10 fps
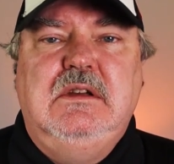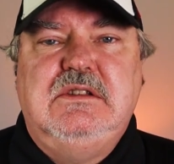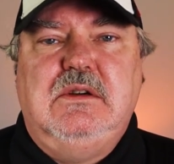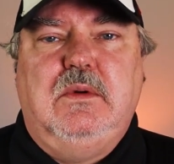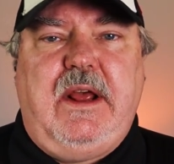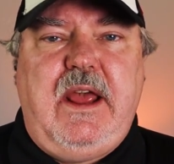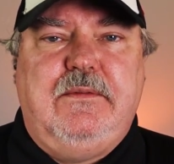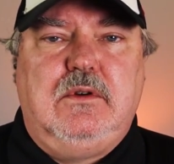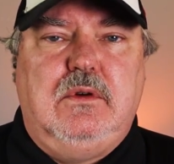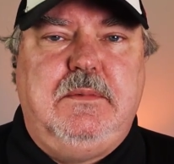So when I
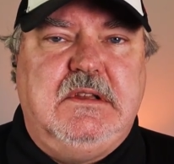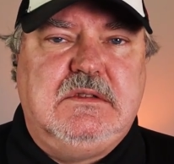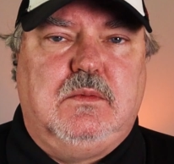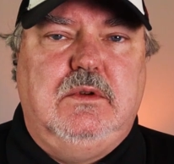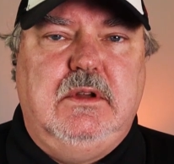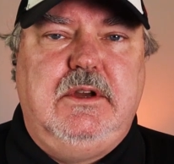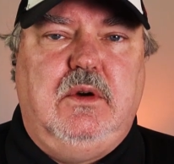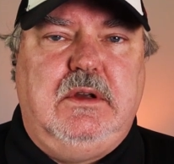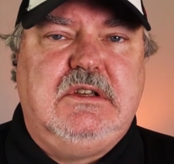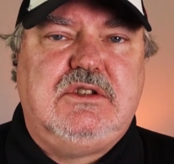have a group that's really
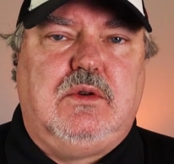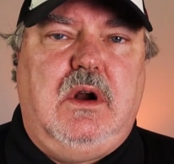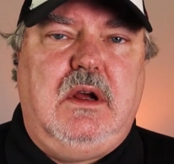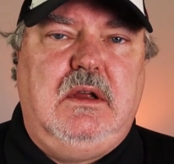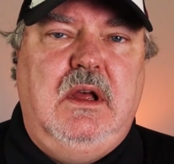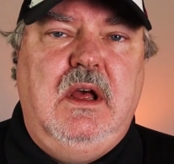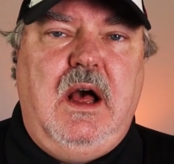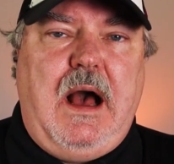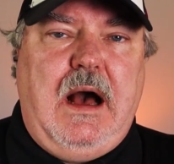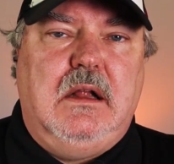going strong,
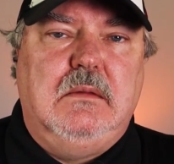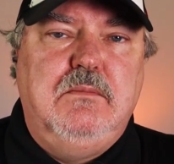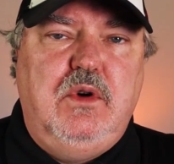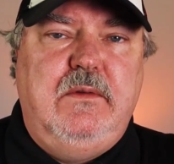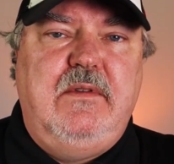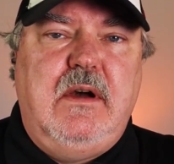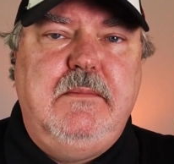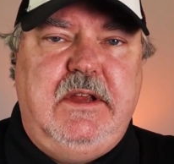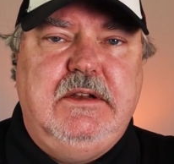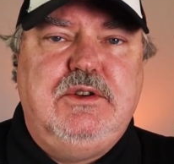I'll move
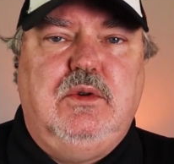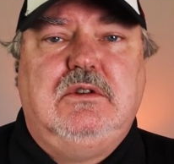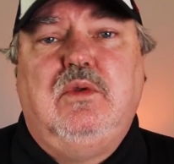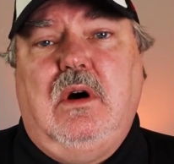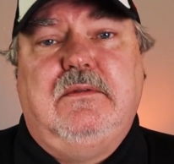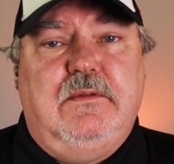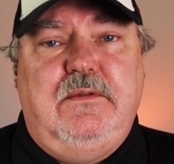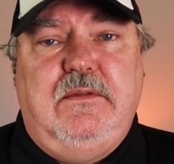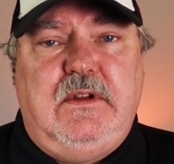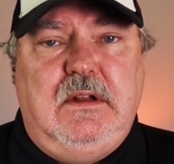them into a 12 or
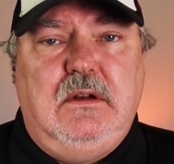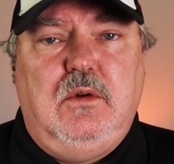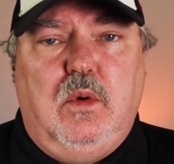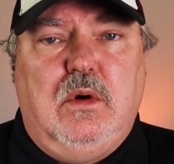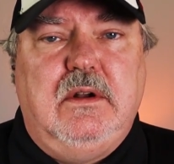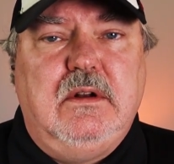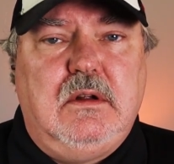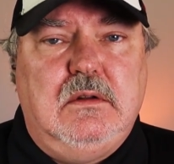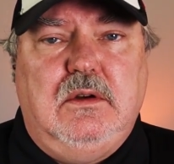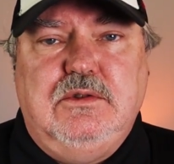15 quart
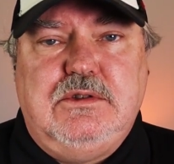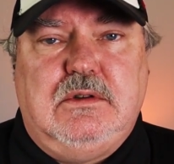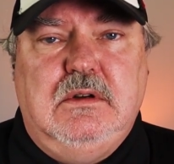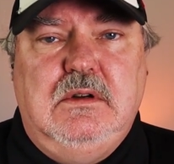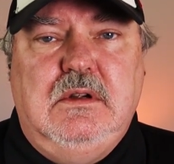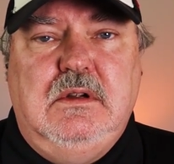enclosure.